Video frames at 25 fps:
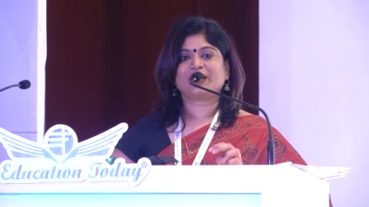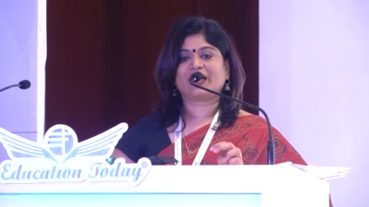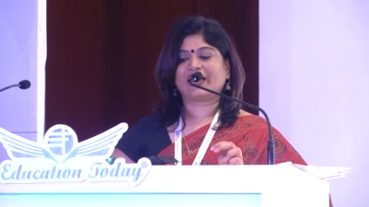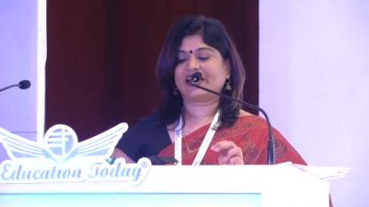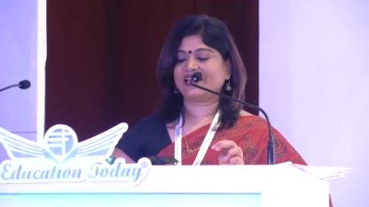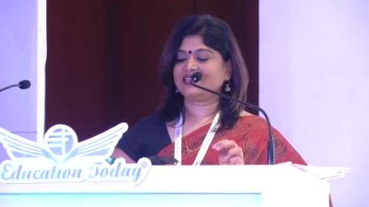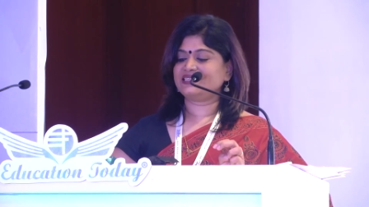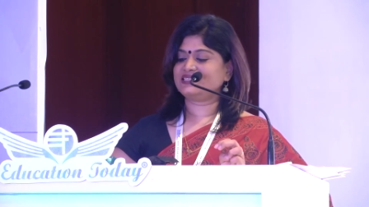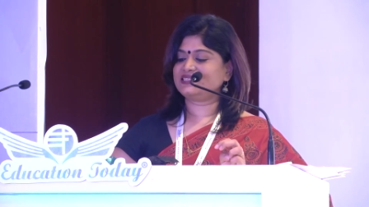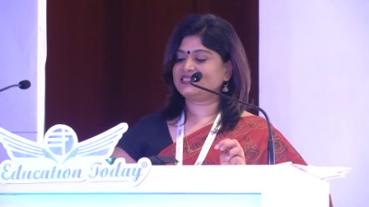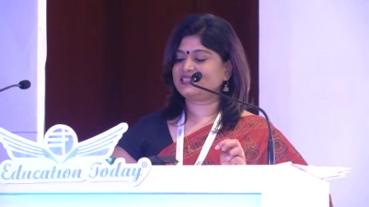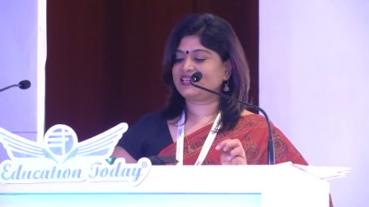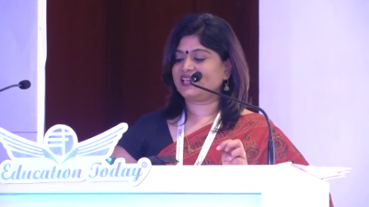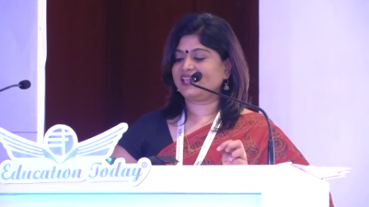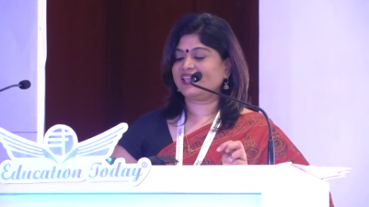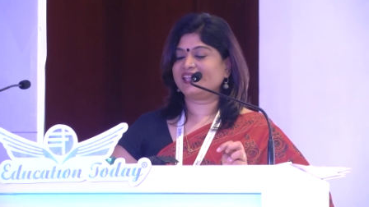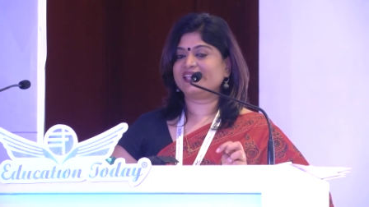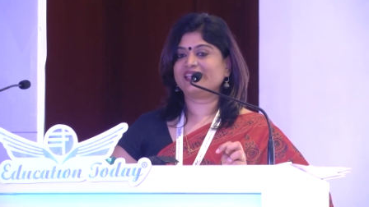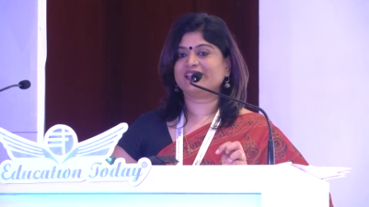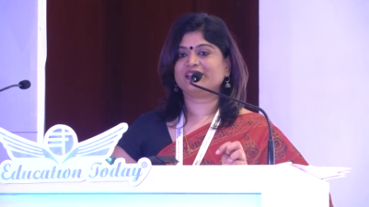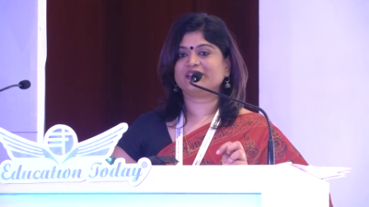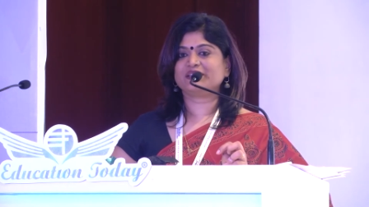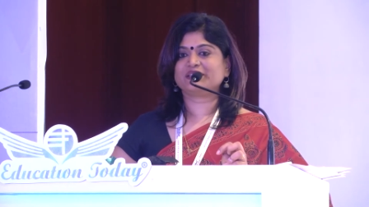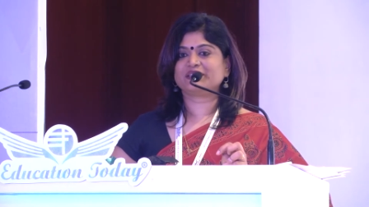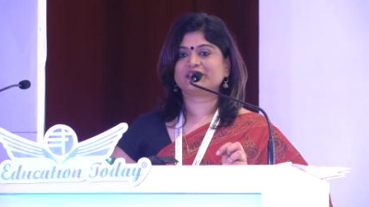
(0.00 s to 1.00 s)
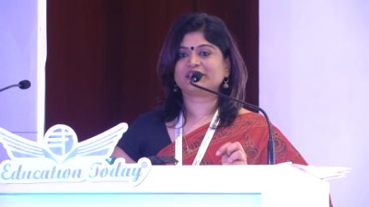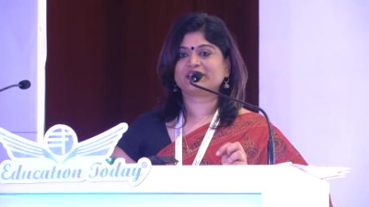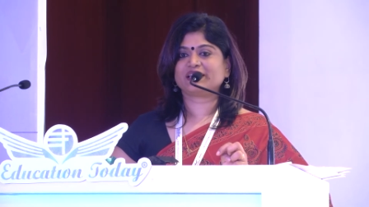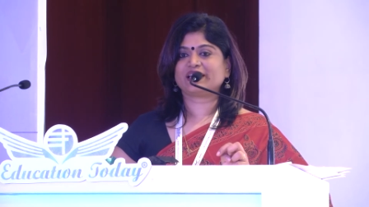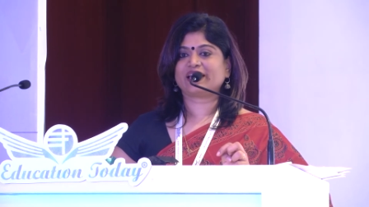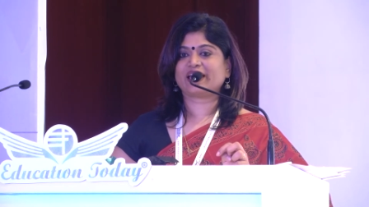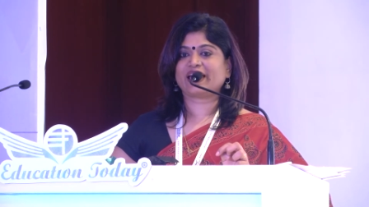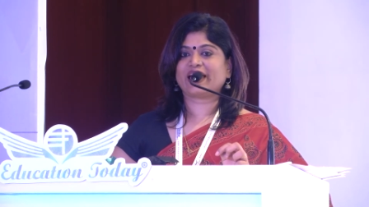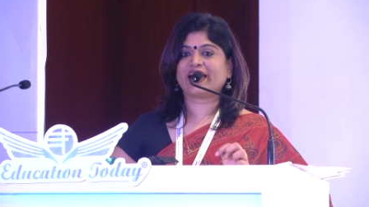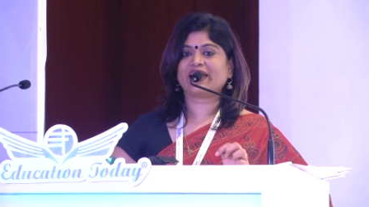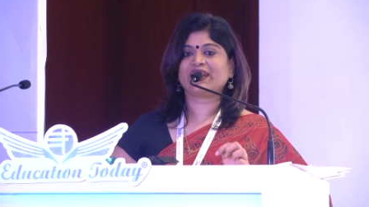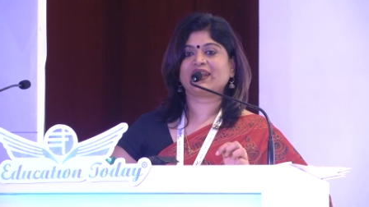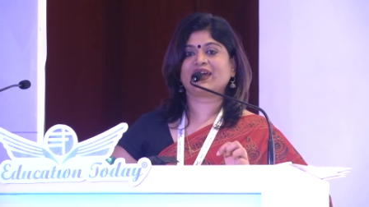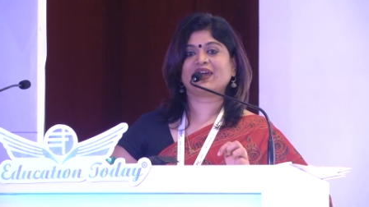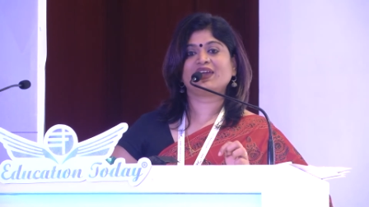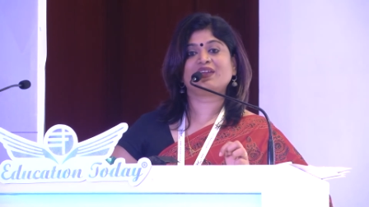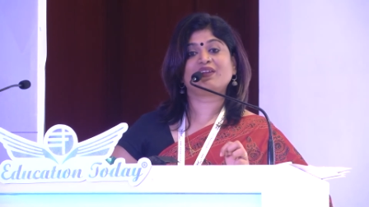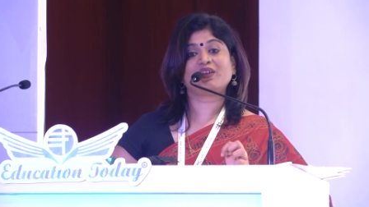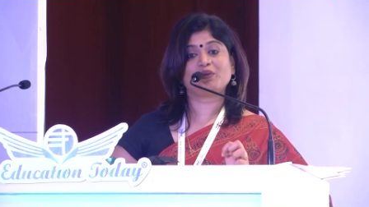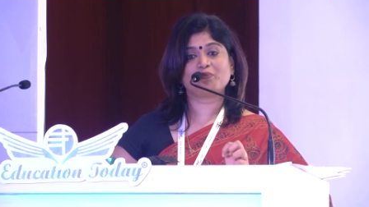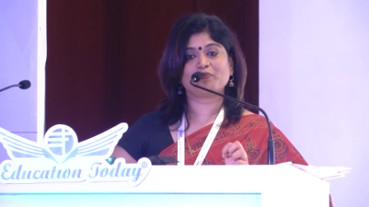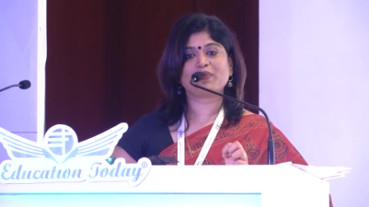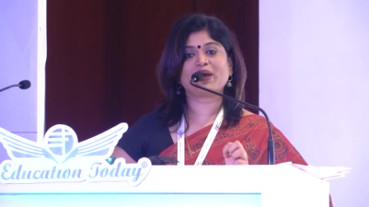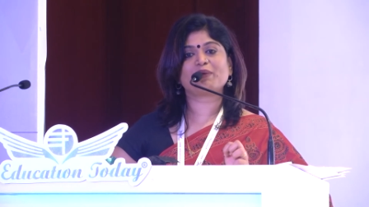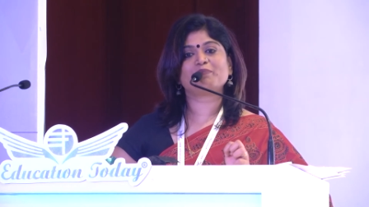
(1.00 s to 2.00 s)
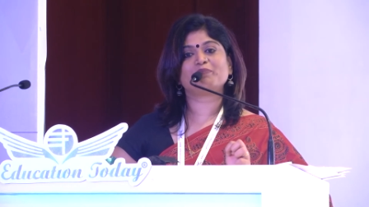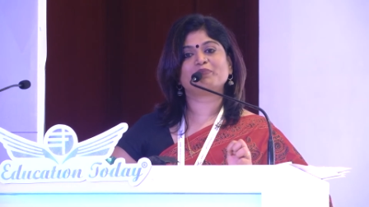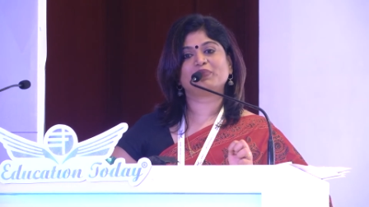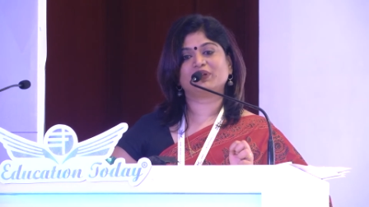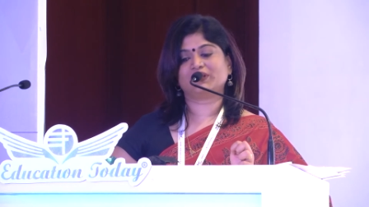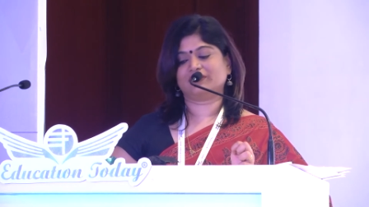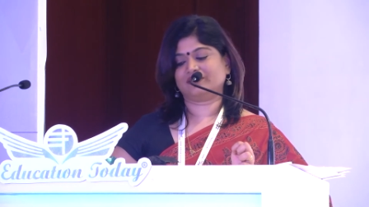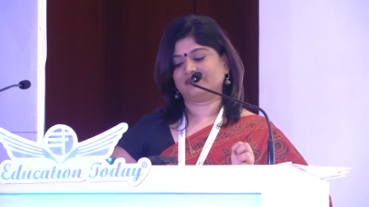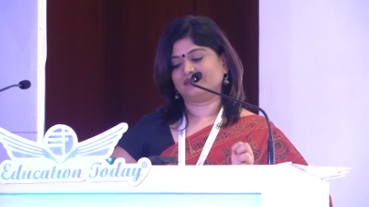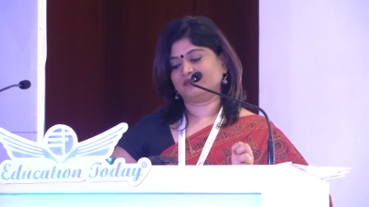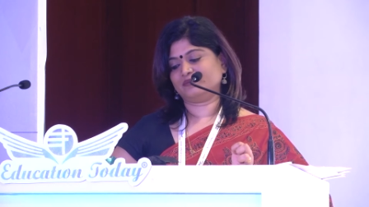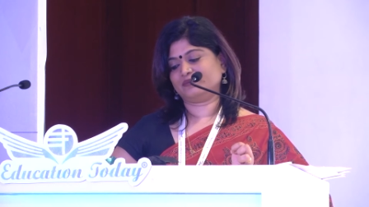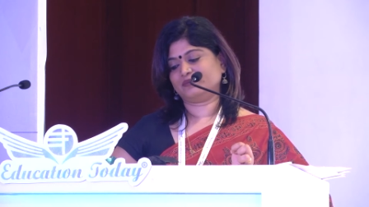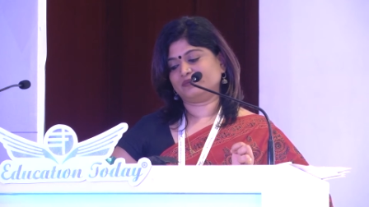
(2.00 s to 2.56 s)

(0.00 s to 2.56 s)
I see and I remember.